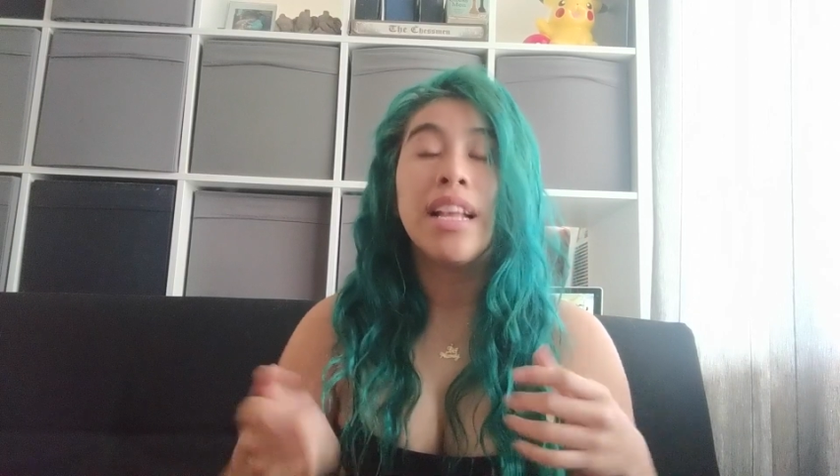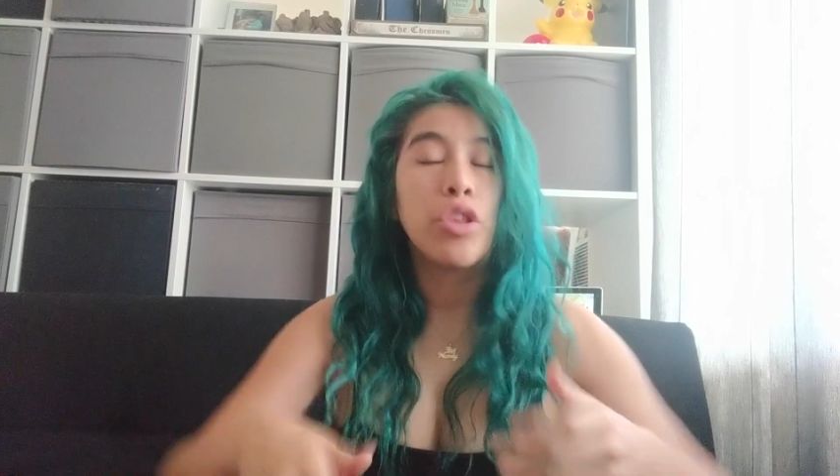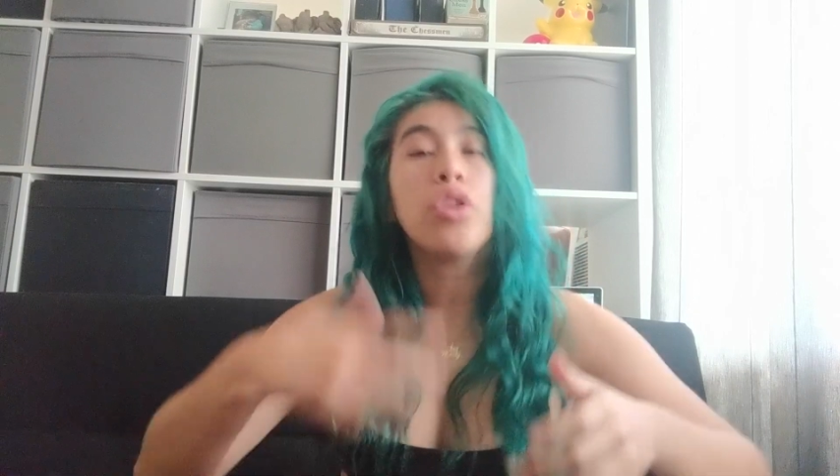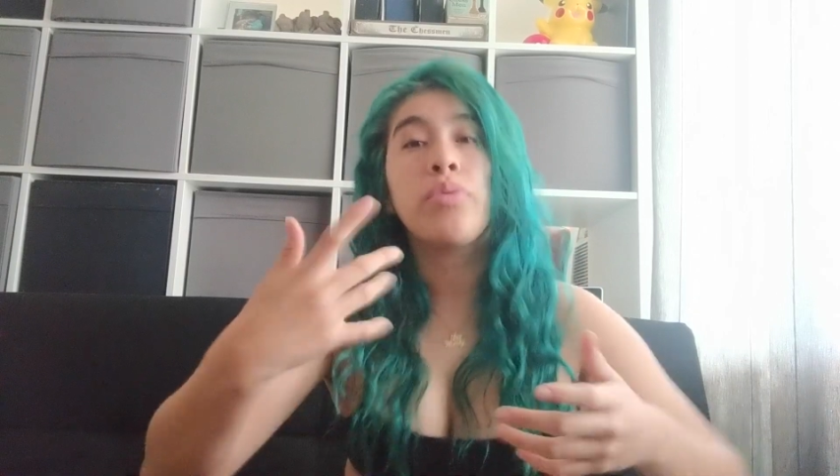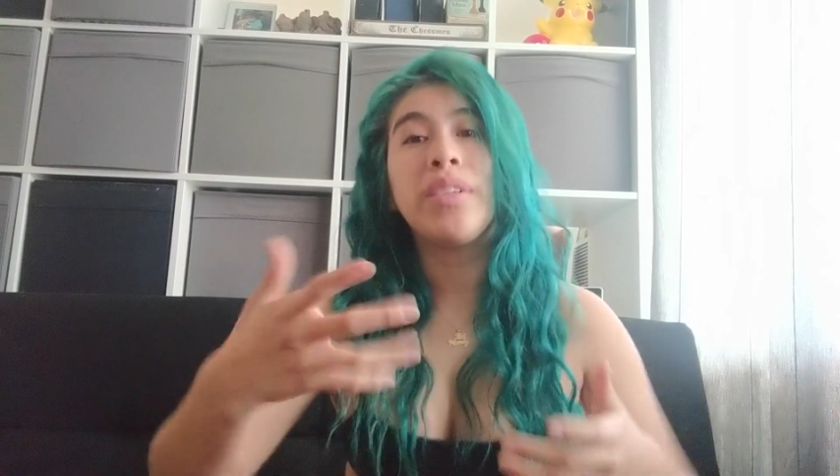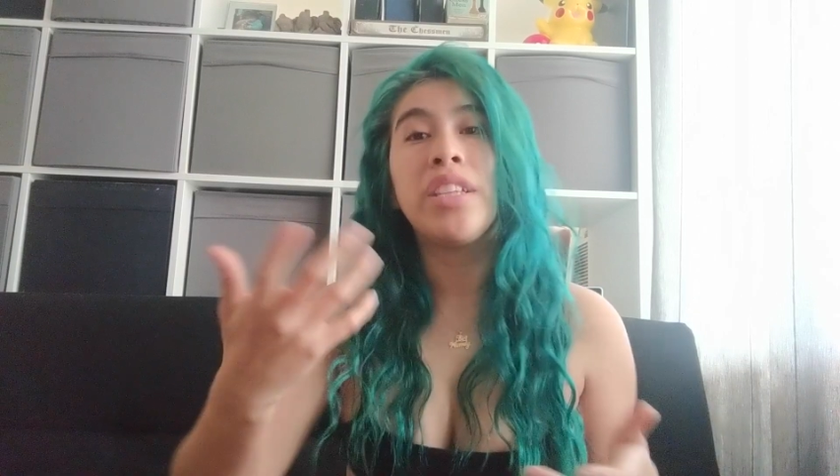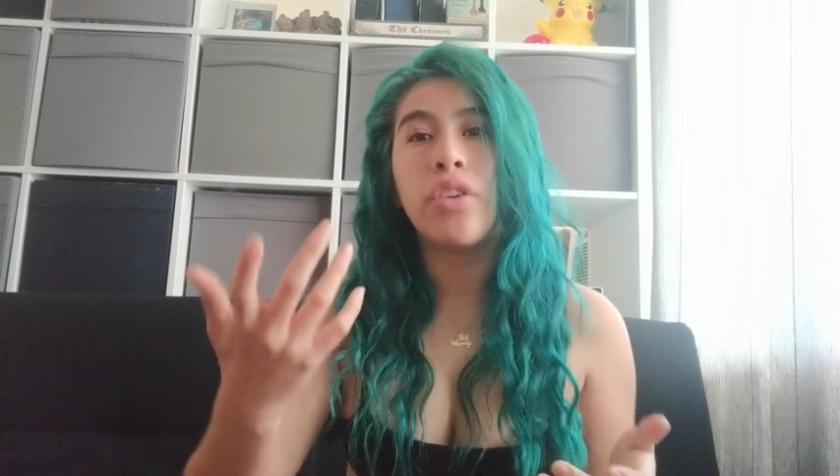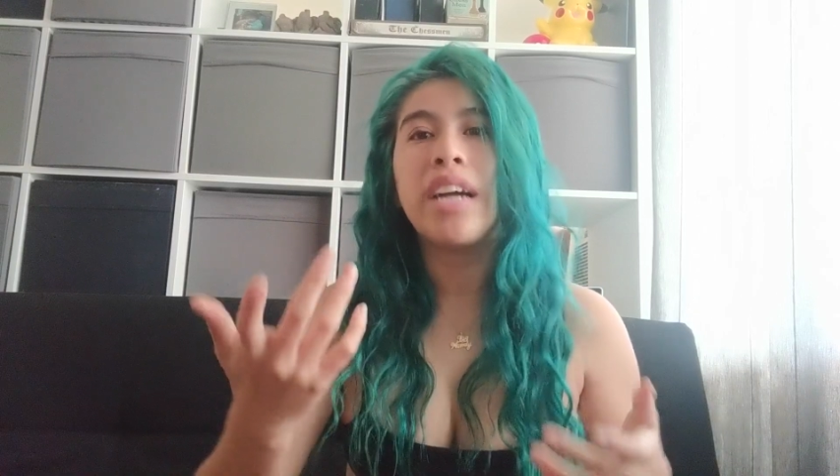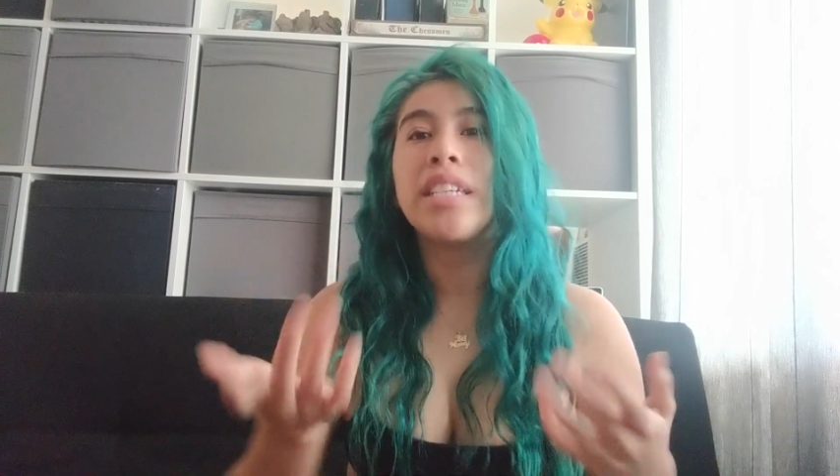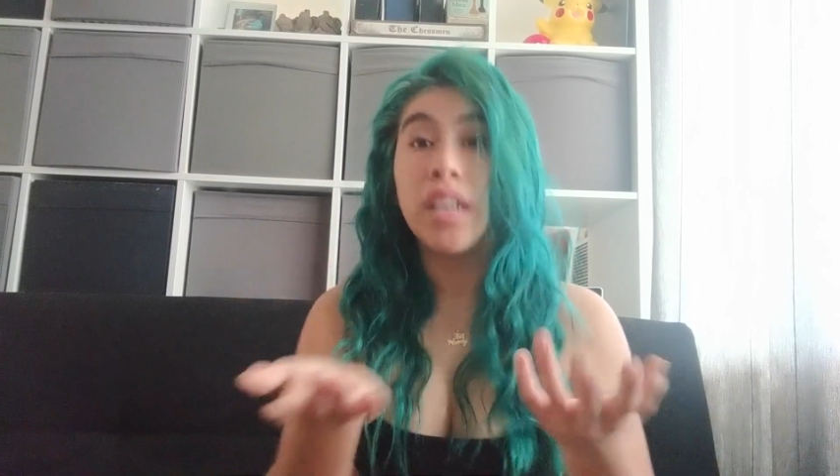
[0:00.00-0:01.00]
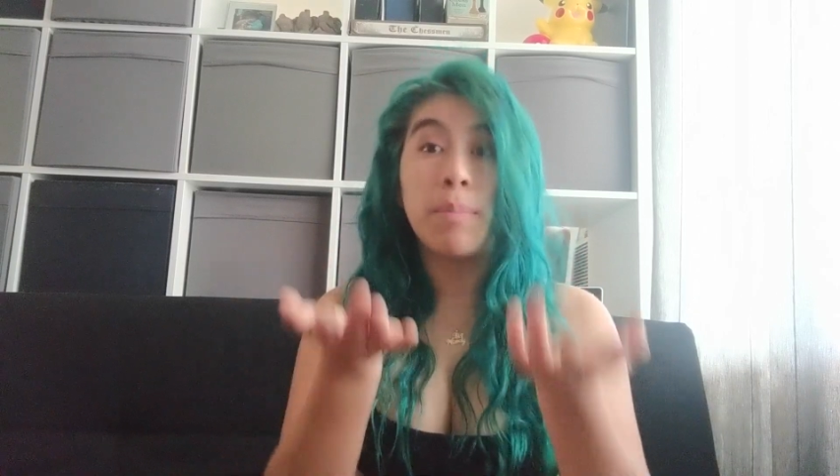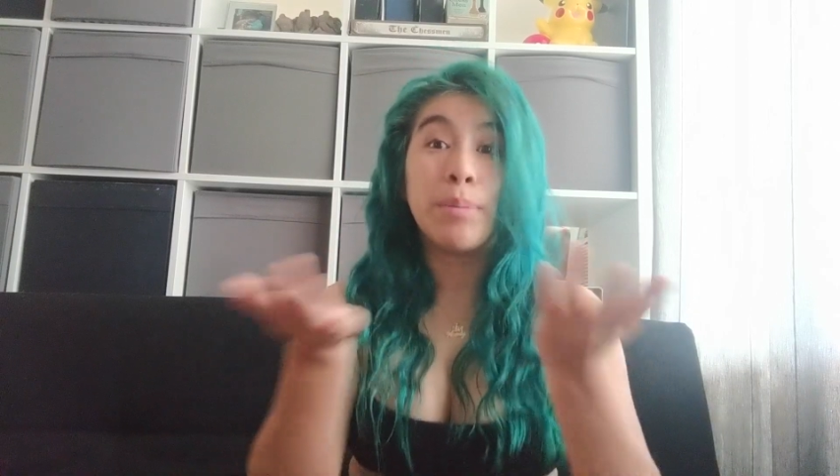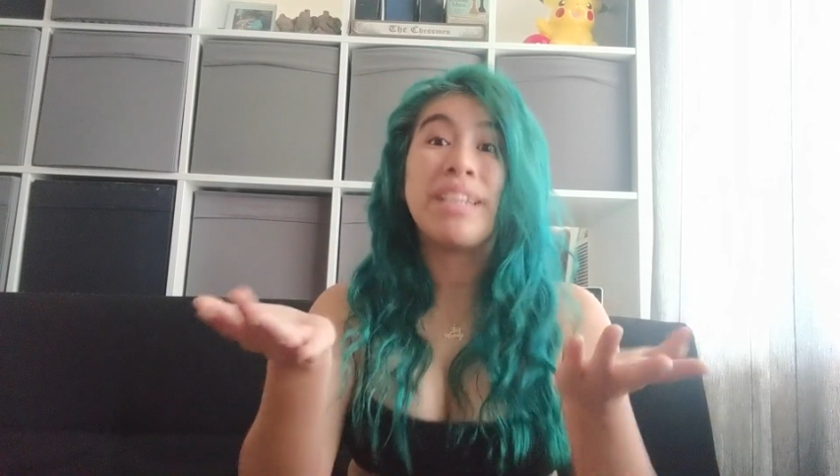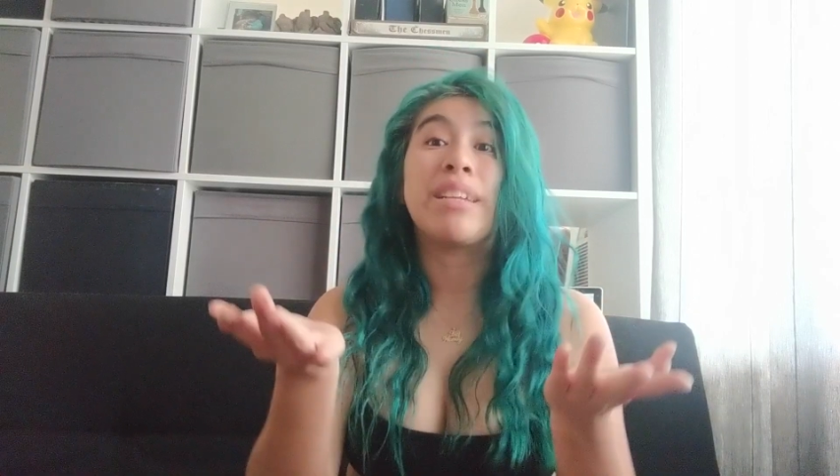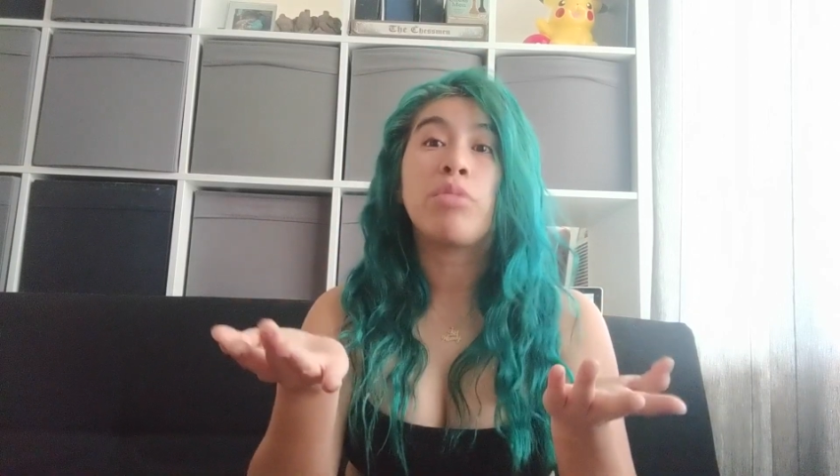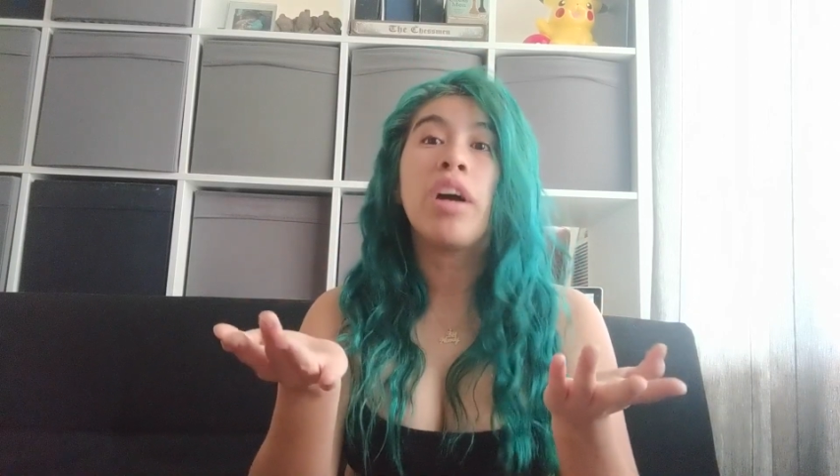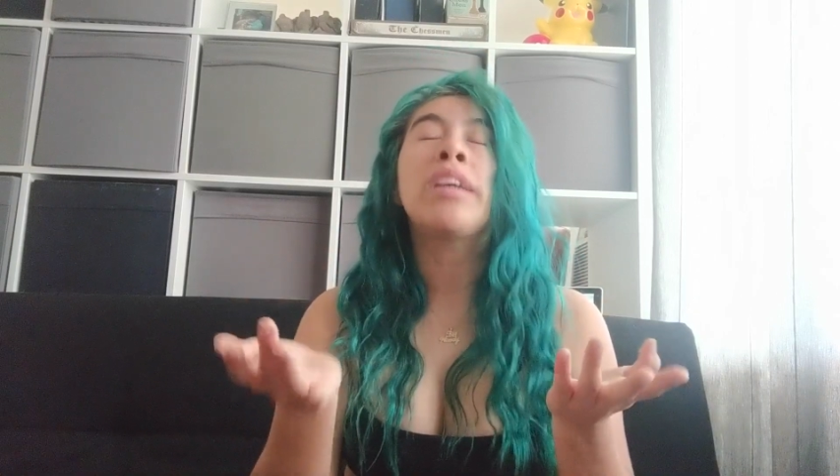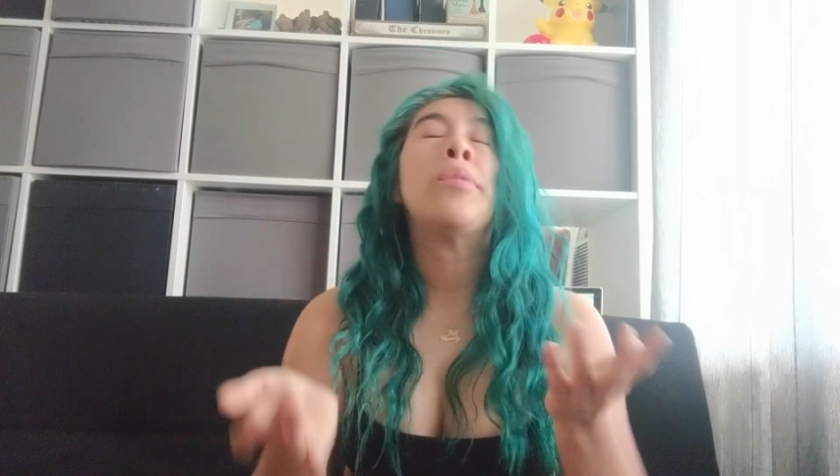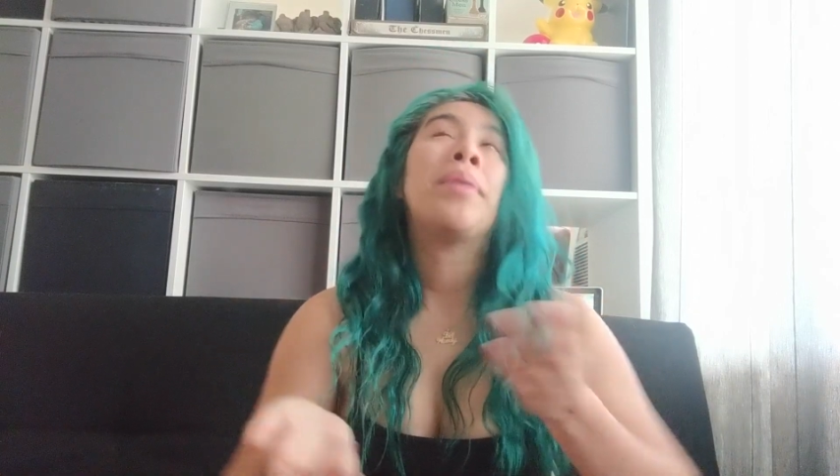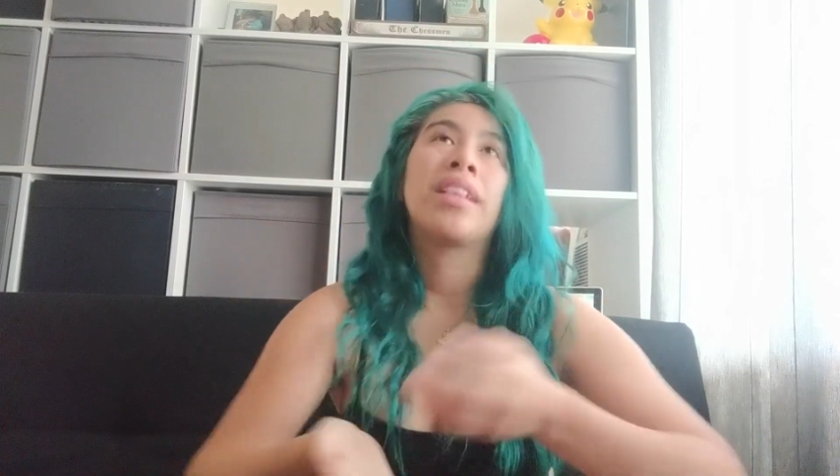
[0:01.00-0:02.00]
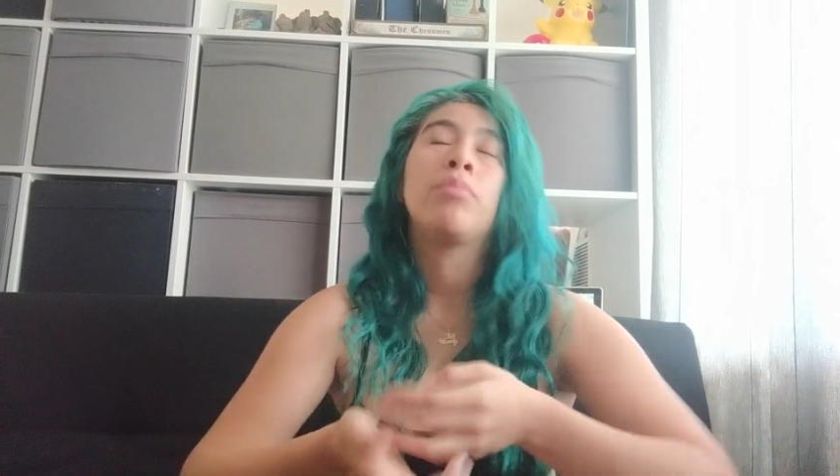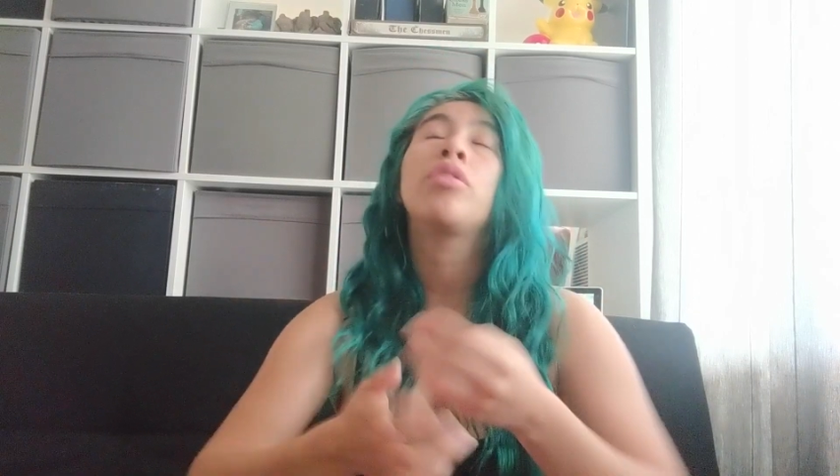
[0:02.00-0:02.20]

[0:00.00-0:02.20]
The only reason they're acting up is because I'm talking about them.